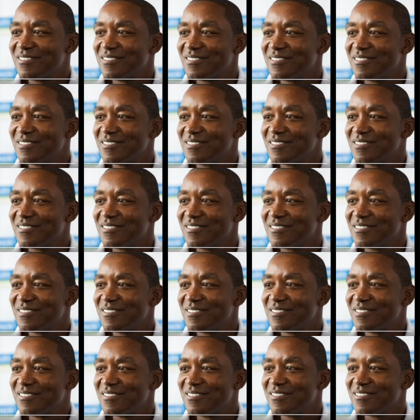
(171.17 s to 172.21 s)

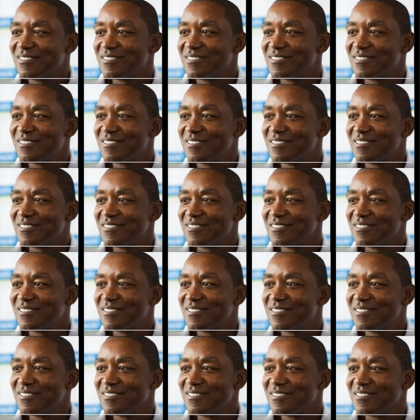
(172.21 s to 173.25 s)

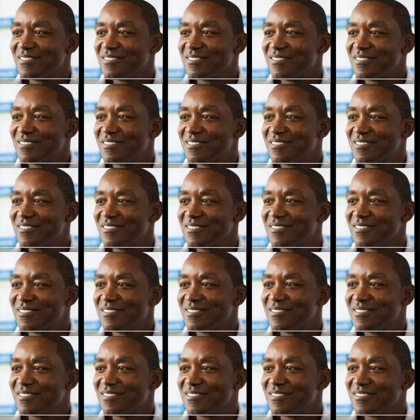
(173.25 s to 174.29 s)

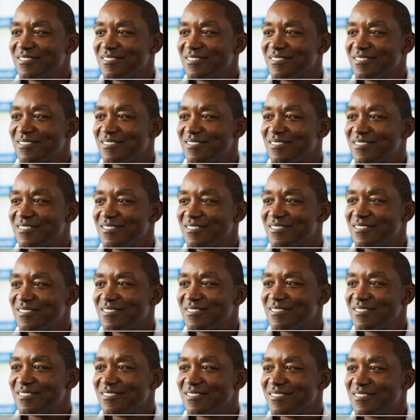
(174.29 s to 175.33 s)

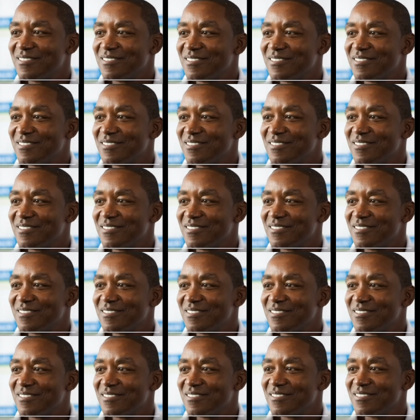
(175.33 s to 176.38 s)

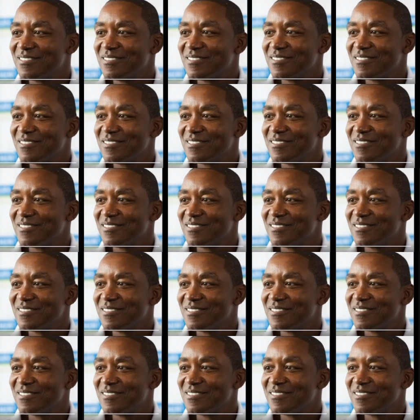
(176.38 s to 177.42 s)

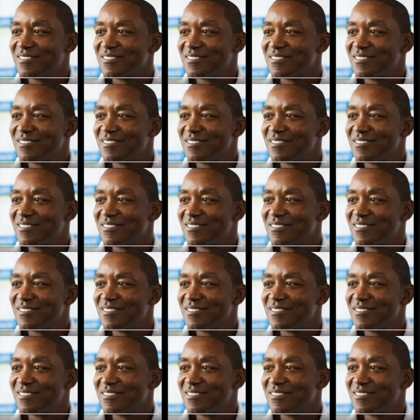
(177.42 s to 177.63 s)
The person shown says nothing.